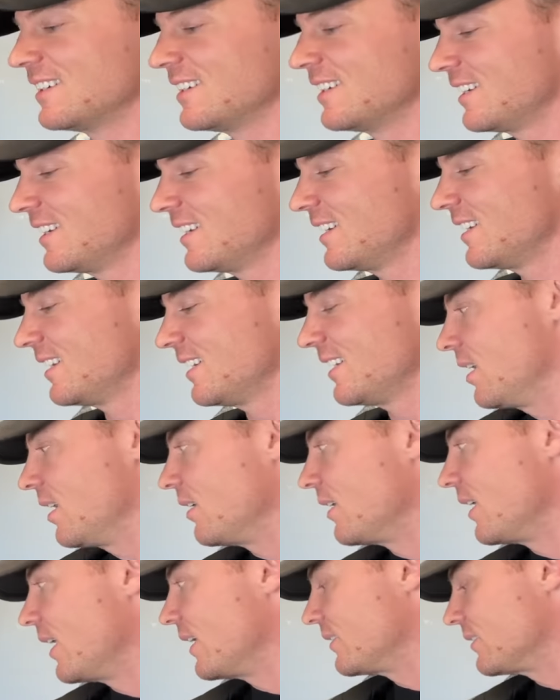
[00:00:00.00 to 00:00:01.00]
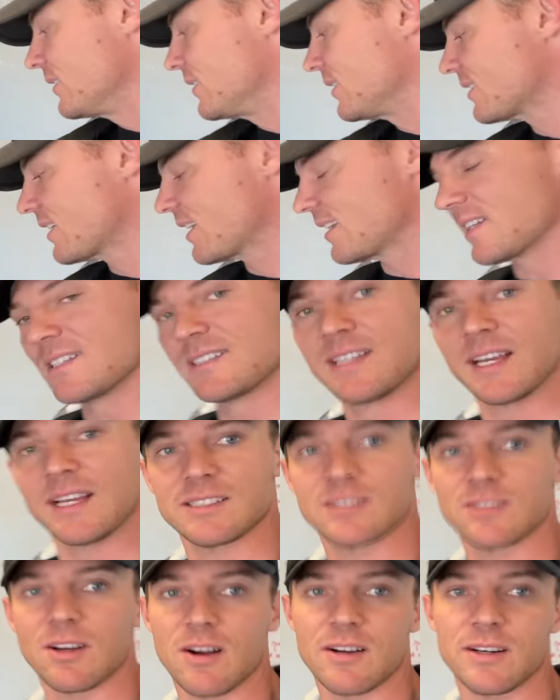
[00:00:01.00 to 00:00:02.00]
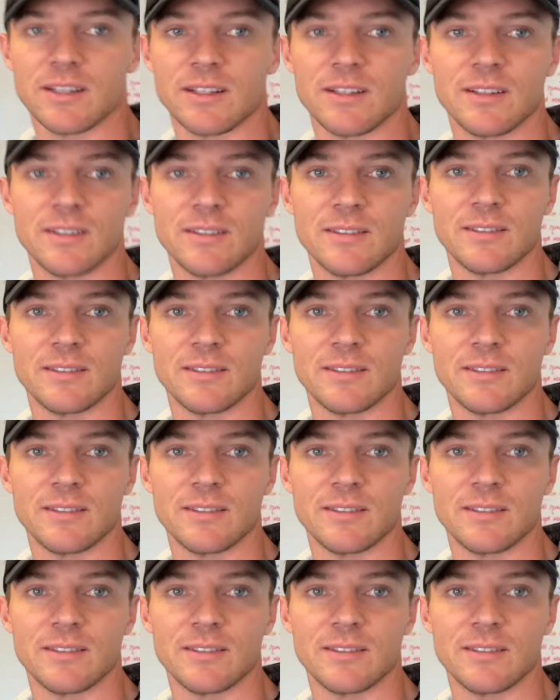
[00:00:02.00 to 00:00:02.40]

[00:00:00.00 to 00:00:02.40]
very nice. All right, let's get this day started.